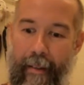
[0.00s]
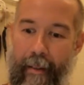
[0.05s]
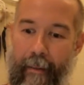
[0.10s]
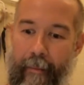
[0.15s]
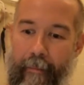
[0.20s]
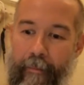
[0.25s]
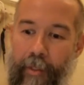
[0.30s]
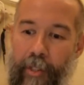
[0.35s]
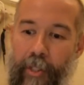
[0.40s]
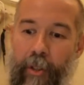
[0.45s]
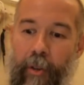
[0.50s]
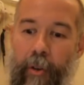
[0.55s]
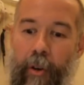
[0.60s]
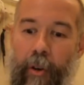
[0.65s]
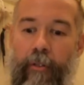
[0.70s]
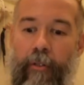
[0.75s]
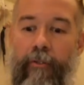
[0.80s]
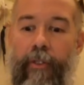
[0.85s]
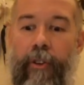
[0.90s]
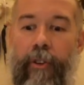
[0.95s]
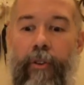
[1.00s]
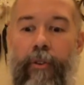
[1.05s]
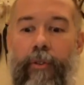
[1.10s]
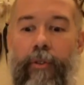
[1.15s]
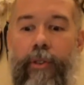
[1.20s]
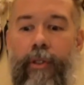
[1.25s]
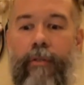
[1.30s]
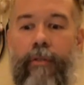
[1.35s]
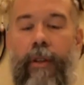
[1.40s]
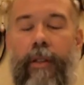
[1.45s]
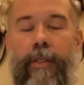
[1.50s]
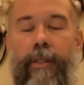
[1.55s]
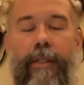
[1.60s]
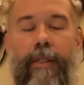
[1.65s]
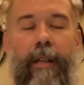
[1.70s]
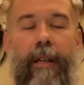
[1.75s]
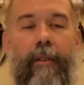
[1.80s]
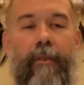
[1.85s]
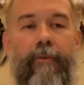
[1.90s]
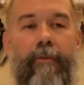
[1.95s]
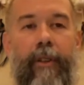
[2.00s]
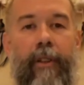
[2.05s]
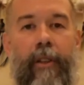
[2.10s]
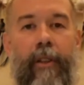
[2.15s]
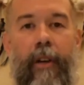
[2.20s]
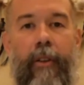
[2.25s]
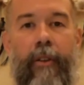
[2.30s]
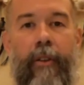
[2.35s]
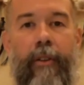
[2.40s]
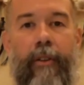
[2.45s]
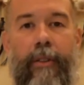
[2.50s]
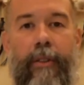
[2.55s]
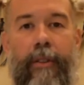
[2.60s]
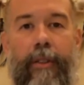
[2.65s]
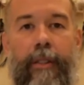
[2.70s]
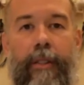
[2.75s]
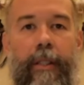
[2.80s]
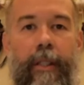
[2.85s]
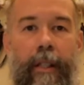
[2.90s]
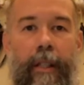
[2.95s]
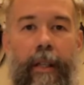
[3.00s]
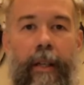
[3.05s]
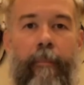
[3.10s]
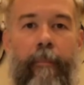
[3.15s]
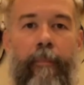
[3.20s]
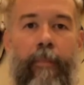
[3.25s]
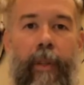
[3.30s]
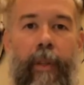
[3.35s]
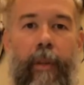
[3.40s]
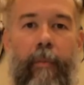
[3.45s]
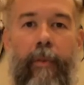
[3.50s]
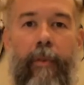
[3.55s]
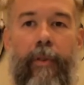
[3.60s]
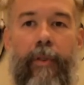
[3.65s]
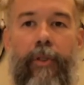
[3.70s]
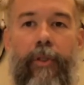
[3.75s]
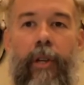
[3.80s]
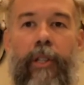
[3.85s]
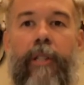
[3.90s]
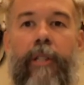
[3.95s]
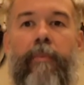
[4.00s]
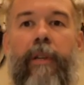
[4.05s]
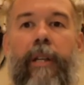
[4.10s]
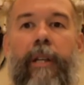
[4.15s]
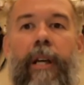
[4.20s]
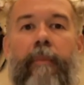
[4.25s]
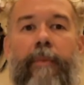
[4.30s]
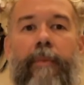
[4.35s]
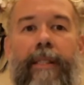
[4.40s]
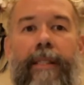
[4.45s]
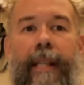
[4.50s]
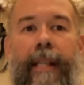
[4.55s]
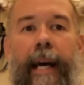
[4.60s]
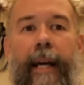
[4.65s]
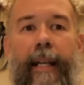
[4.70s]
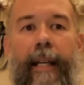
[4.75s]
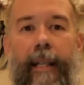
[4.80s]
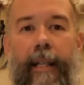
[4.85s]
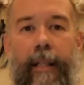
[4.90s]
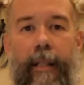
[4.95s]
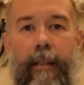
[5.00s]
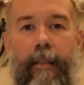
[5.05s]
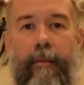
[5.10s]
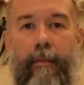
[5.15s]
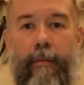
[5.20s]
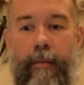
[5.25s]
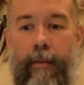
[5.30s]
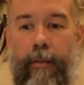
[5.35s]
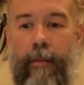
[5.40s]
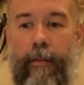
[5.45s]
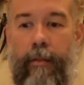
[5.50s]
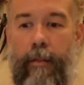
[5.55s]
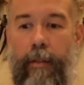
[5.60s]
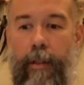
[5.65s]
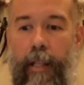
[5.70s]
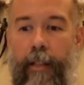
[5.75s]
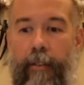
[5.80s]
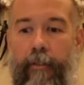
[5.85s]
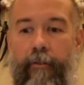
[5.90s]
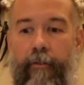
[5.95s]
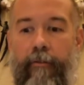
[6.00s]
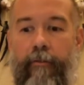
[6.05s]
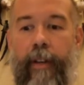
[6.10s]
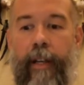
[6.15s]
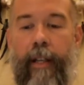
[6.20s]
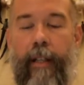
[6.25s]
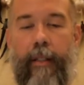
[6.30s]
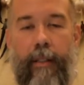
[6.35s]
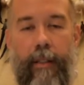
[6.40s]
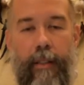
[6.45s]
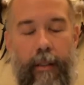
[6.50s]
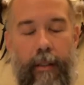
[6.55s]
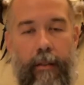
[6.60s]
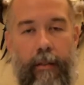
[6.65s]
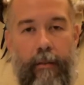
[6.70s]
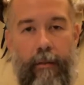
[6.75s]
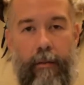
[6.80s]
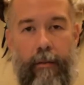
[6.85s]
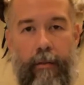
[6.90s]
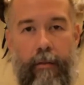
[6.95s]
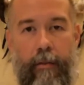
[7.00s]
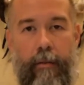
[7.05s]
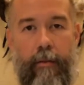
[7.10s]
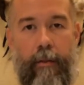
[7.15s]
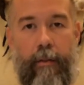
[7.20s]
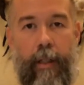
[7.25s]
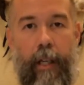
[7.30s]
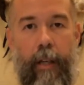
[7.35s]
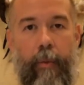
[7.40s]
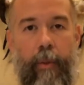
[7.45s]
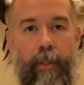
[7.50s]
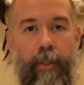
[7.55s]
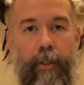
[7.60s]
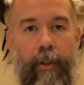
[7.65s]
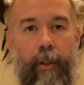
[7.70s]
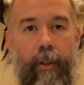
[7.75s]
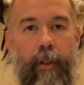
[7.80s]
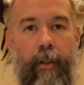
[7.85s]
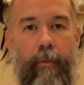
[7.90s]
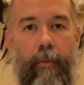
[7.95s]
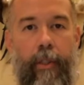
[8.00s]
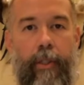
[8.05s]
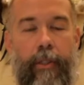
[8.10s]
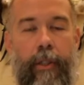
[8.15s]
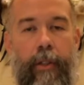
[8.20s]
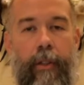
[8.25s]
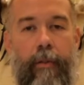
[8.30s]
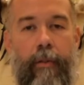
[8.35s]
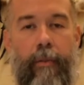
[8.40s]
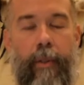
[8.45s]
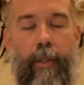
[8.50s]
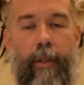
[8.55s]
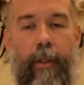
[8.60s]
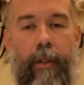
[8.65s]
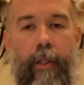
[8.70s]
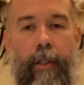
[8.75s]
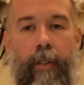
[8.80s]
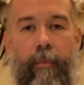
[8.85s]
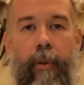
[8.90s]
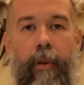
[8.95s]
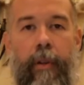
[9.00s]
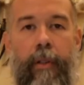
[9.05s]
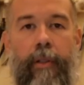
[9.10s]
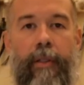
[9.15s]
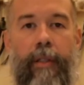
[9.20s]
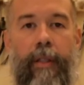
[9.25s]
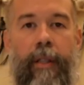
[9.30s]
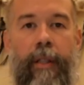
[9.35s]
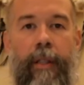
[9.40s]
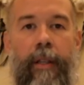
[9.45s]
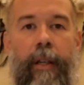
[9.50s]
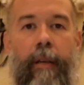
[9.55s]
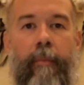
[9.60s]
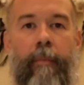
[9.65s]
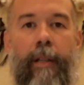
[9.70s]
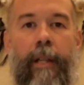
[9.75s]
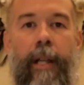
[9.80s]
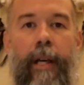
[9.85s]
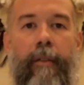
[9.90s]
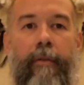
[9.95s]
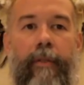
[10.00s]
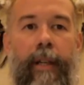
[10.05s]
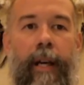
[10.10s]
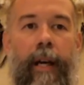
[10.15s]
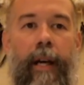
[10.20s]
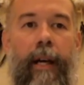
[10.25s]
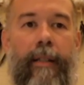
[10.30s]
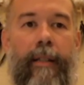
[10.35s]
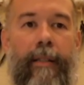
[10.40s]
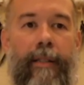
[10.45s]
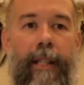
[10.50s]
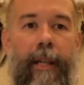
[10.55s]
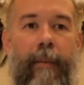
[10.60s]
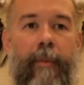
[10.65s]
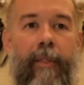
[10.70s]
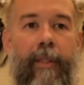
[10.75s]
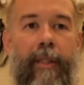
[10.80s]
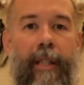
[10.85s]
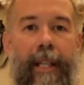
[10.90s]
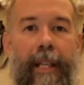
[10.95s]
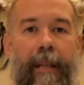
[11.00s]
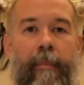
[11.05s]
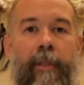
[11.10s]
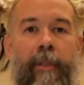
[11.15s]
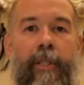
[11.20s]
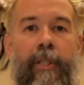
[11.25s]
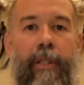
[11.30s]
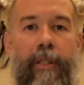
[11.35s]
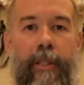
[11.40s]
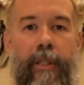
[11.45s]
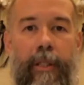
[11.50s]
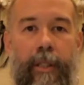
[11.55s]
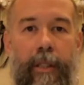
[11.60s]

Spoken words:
So our views of ourself and others start to become static and fixed. Okay, we start experiencing a lot of concepts and images.